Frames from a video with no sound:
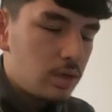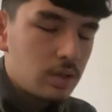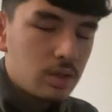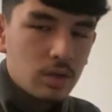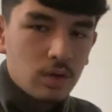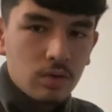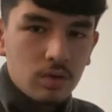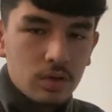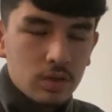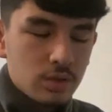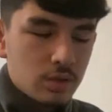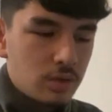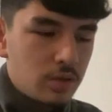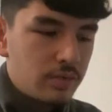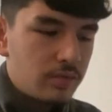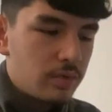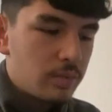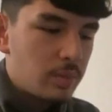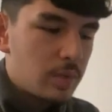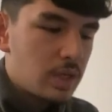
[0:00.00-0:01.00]
The
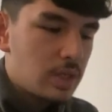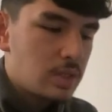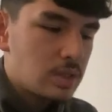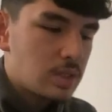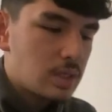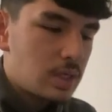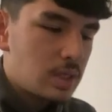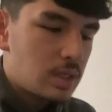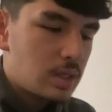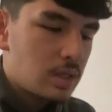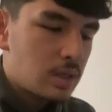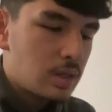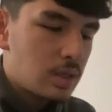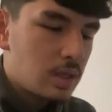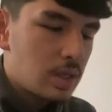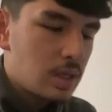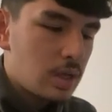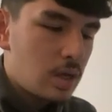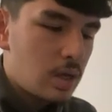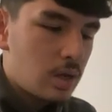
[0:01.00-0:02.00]
crossover means that
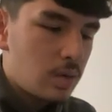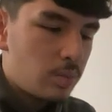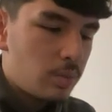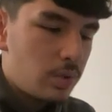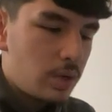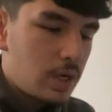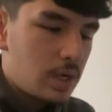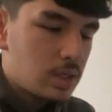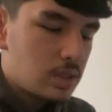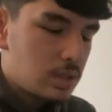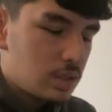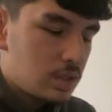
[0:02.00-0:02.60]
price has